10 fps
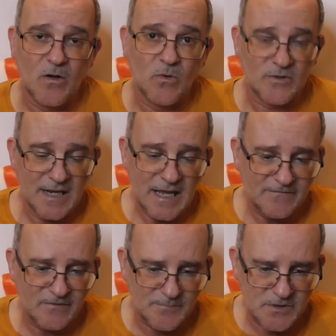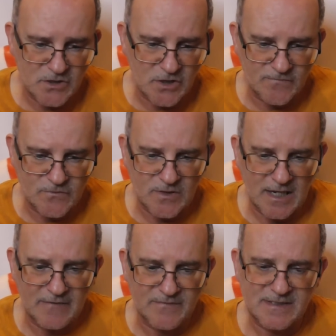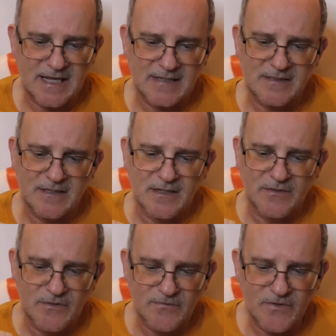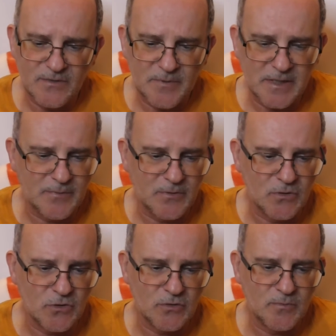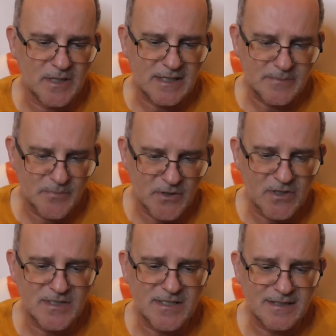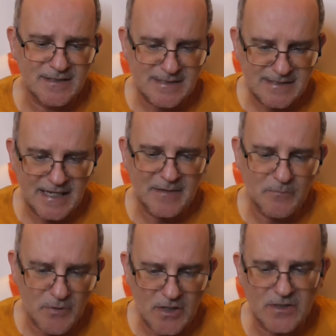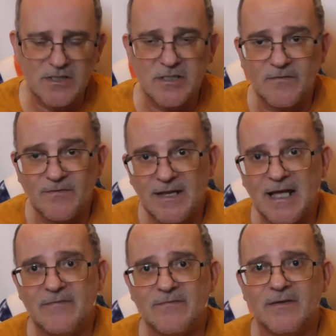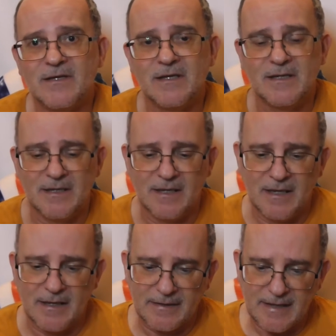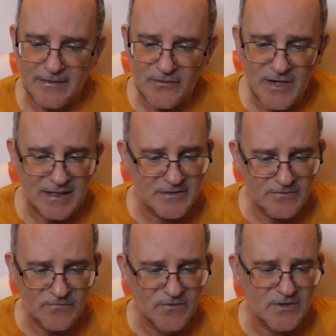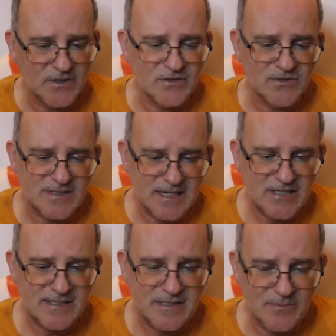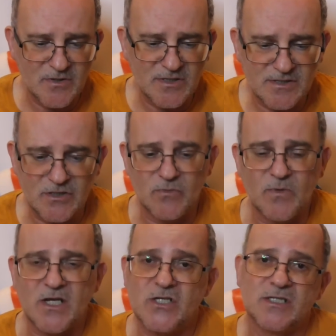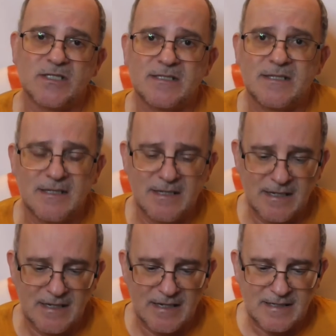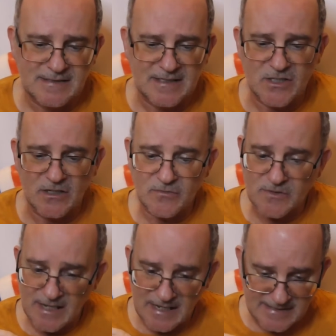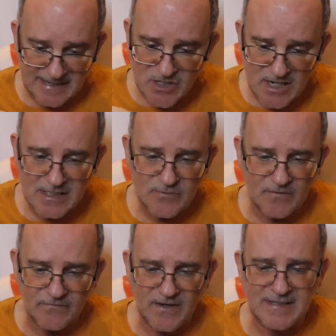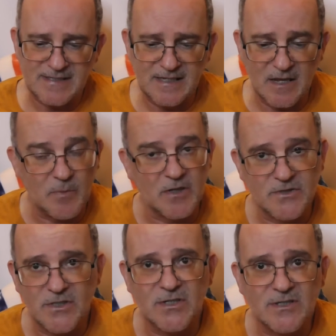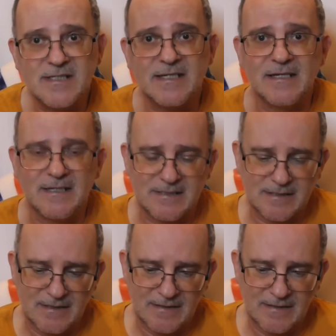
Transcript: What I have observed through life is that different people who could be experiencing the same burdens of life can react differently to such similar situations, such as when facing a particular sickness.